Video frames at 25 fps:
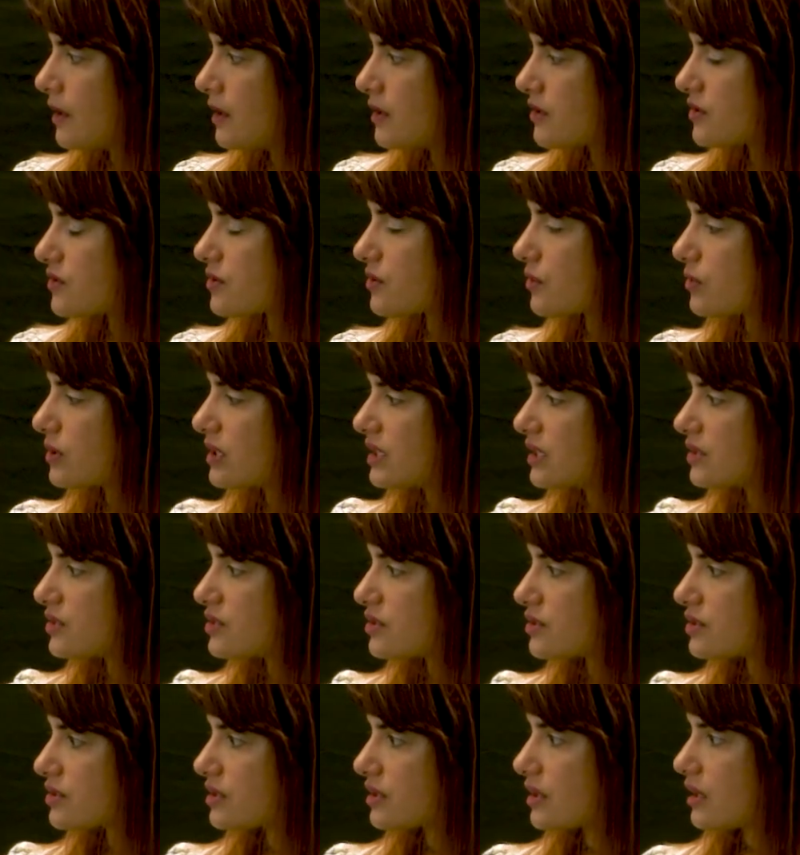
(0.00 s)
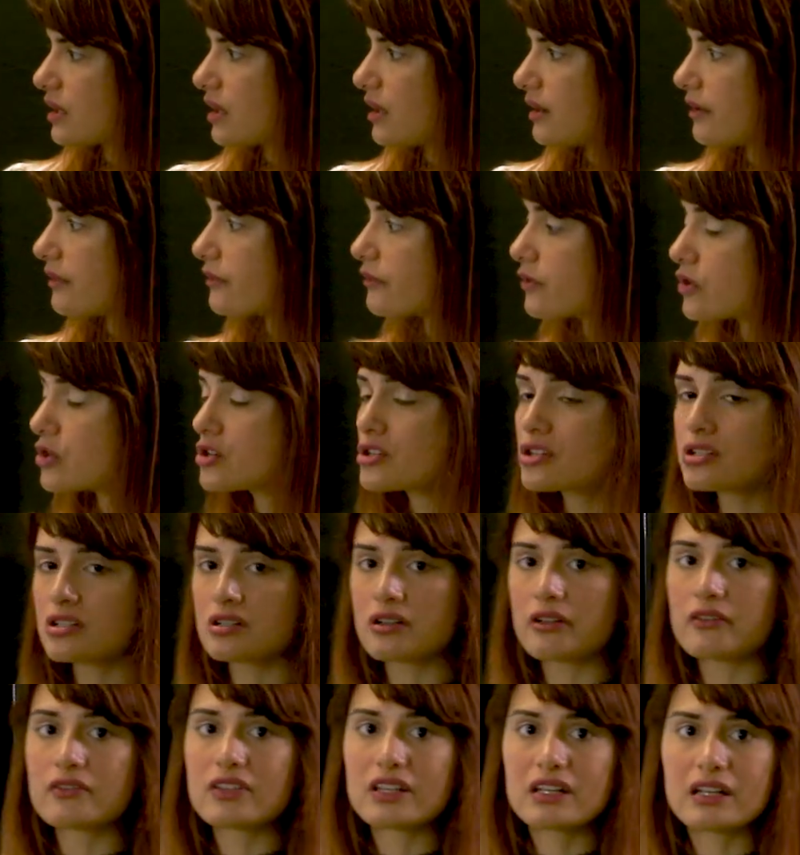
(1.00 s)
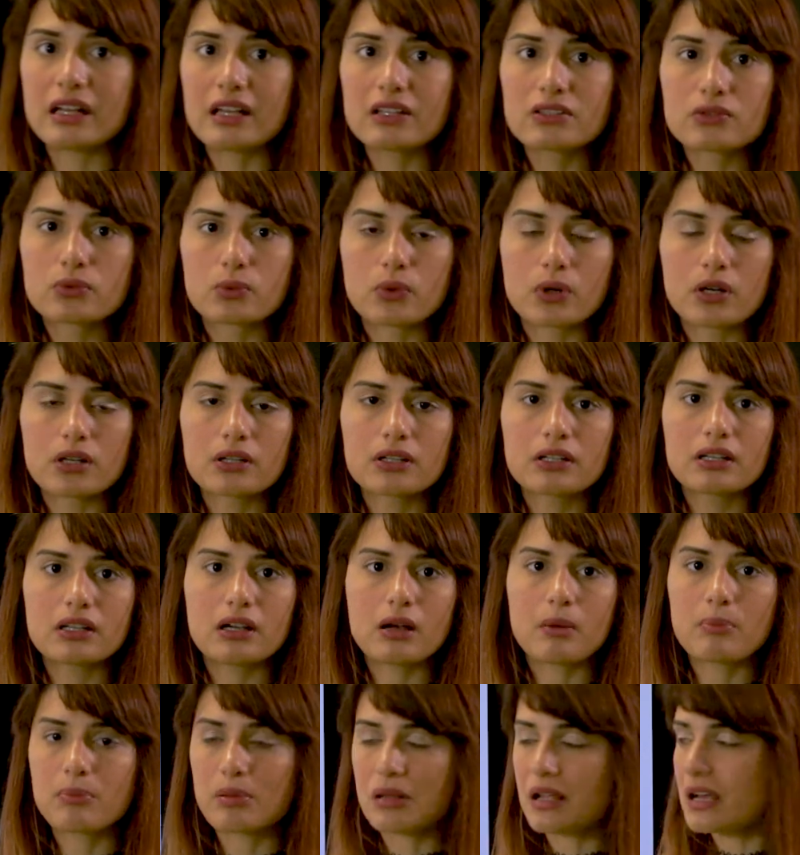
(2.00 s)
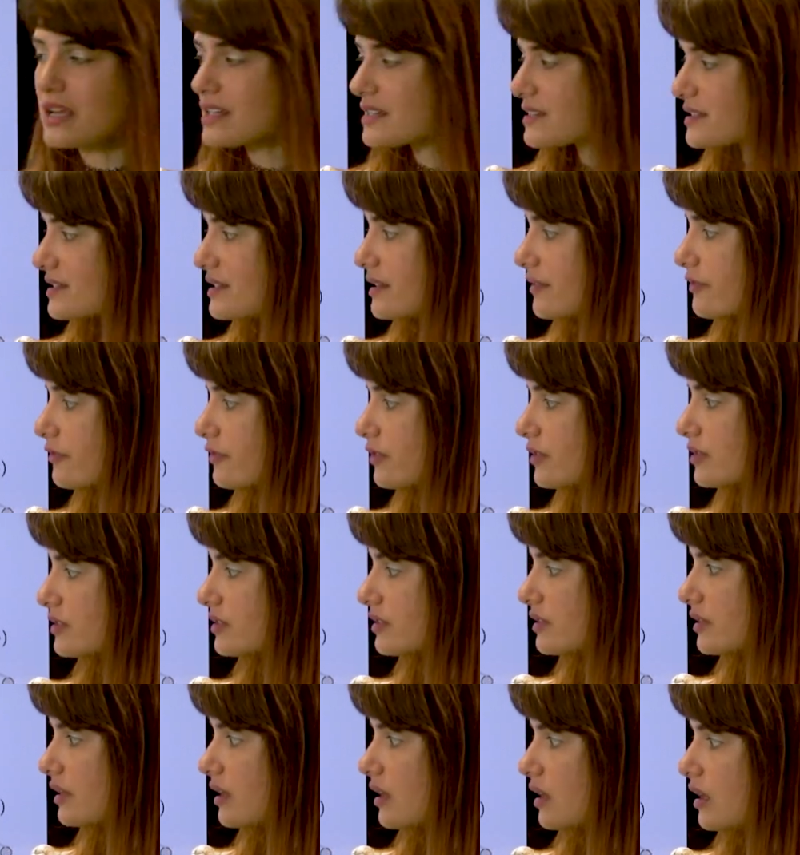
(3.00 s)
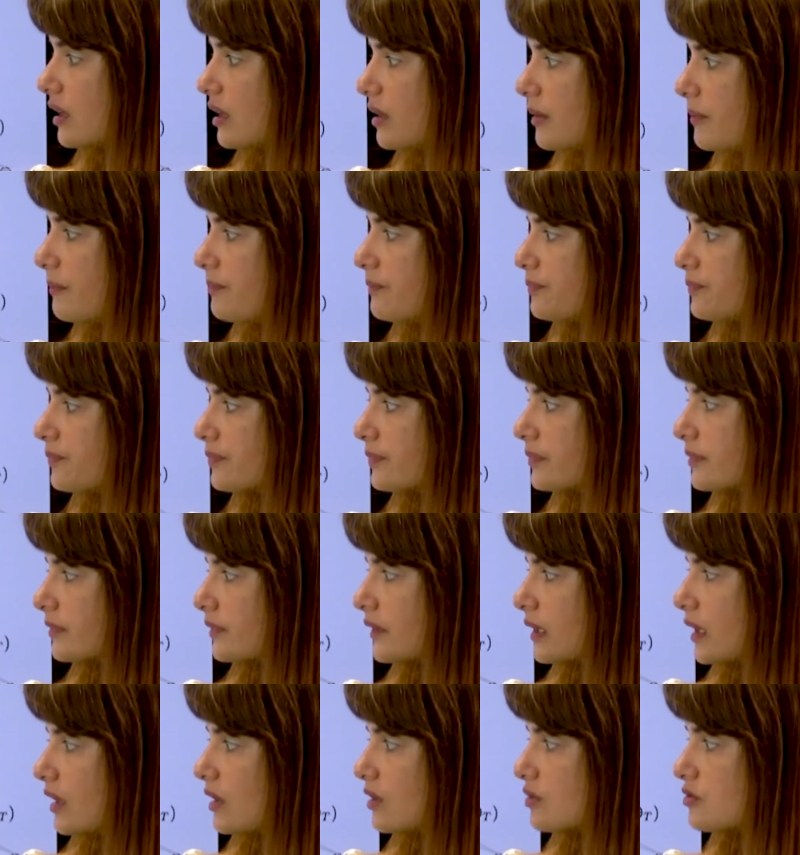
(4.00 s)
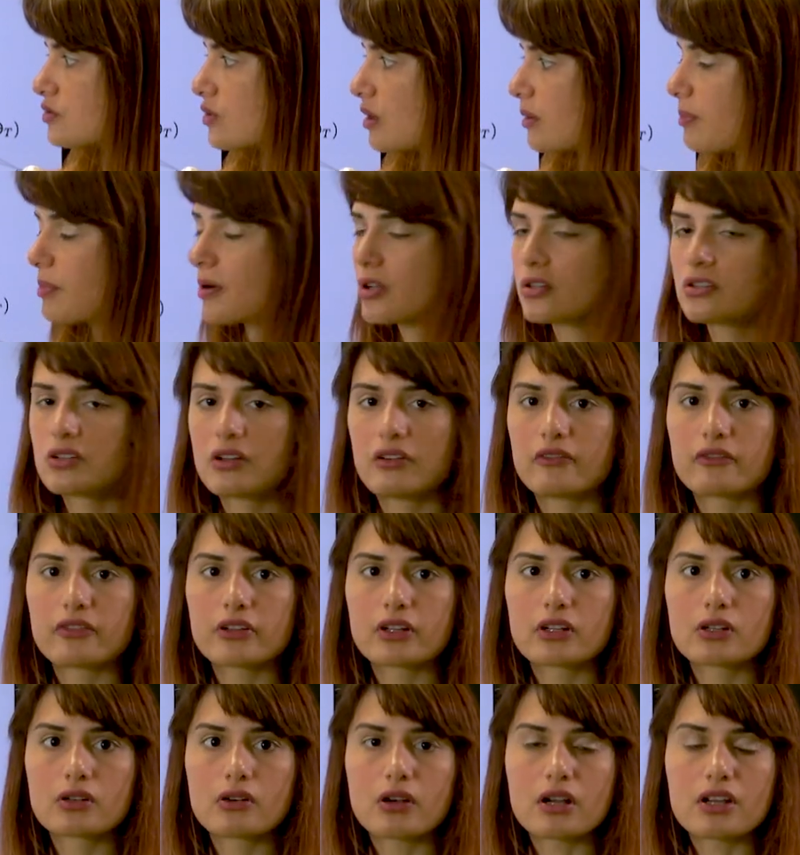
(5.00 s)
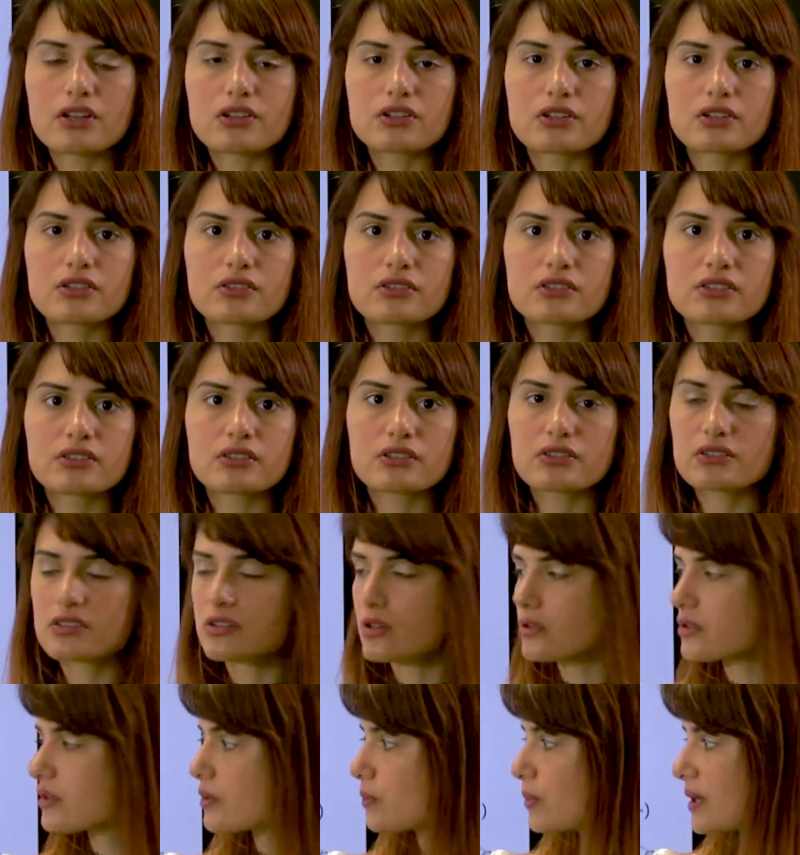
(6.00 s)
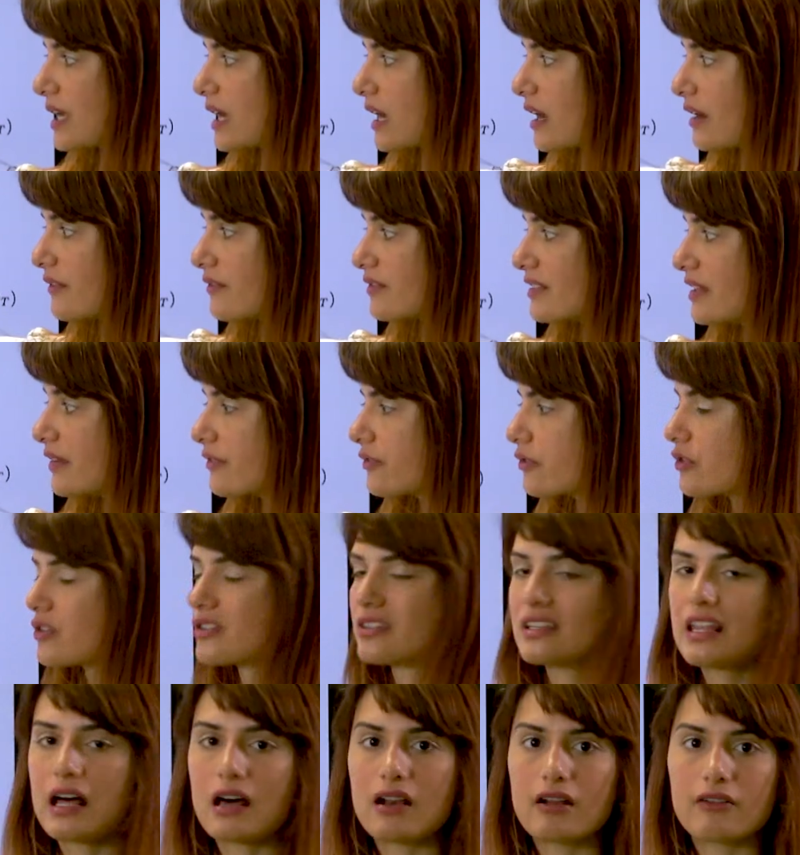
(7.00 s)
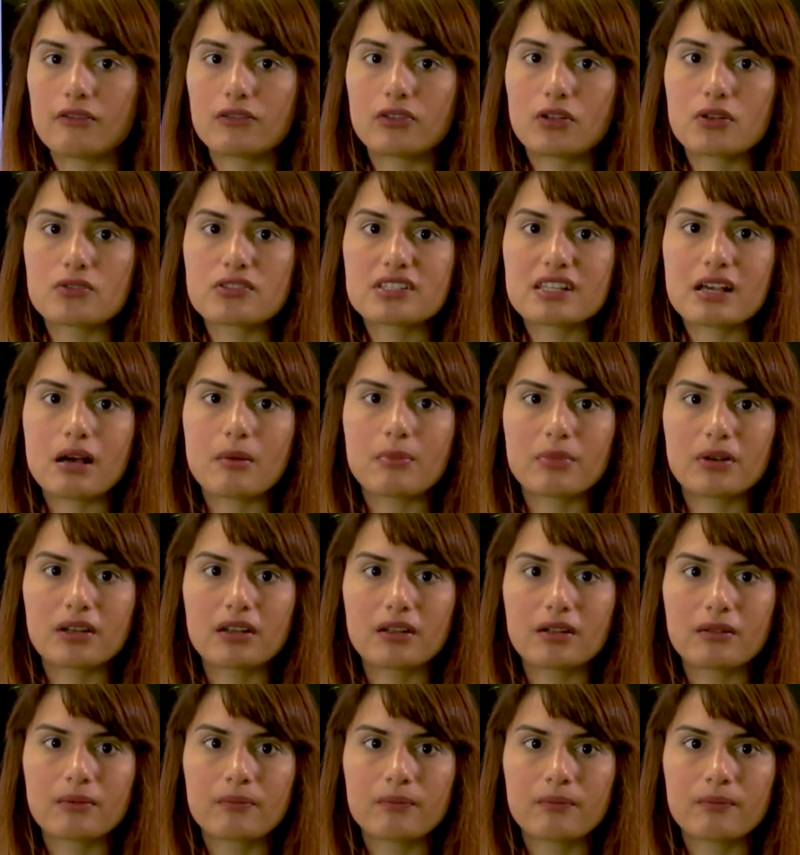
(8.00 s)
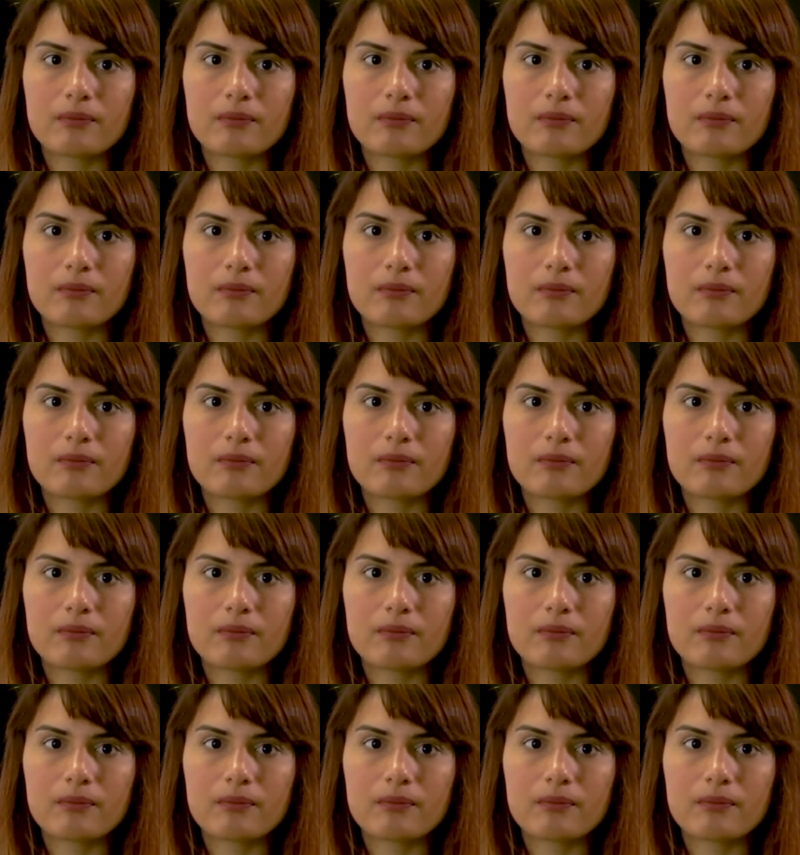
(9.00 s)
So each version of the network applies different dropout configurations so that we have different data flows happening.